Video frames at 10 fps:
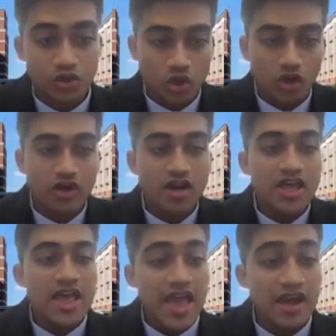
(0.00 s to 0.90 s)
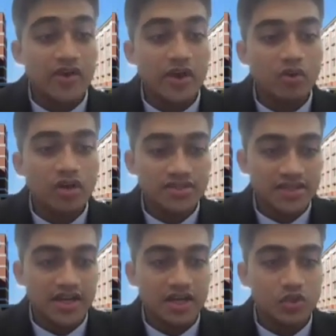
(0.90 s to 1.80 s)
dollar and regular
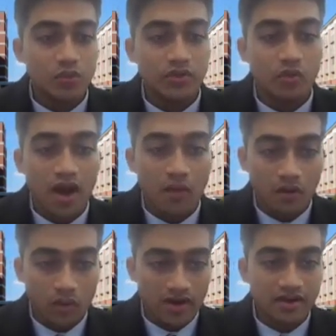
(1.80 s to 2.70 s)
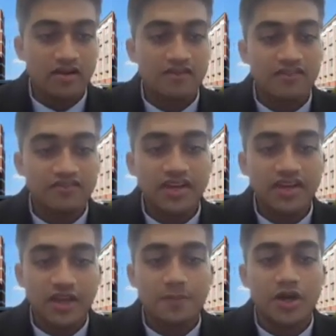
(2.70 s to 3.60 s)
sellers with 115
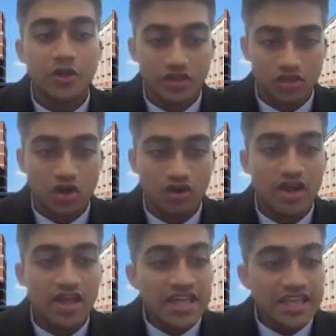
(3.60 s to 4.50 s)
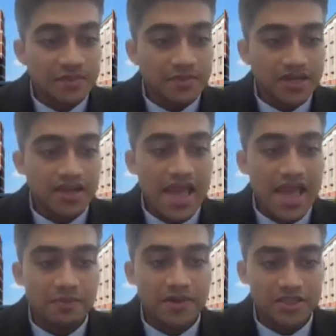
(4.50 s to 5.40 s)
taka per US dollar. Immediate ad
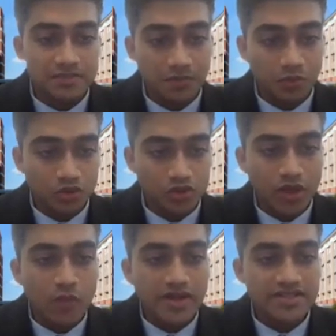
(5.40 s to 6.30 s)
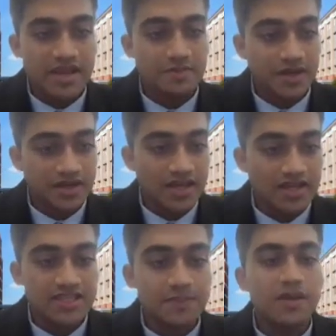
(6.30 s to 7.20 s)
placement boost requests can be done
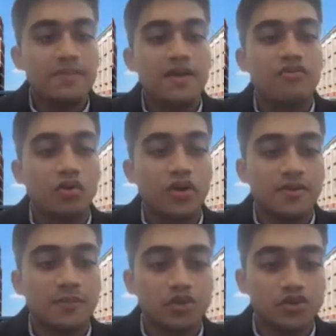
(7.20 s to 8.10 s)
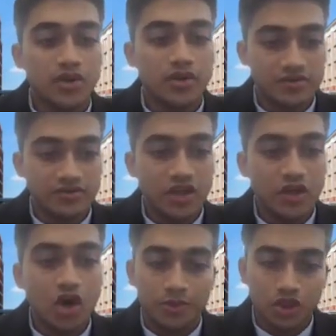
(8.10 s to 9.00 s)
simply by following the boost request video
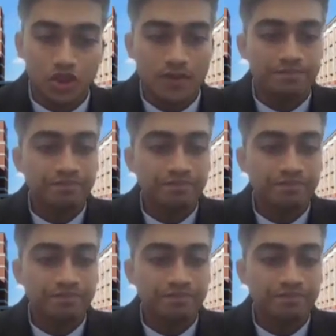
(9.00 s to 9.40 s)
of ShopUp.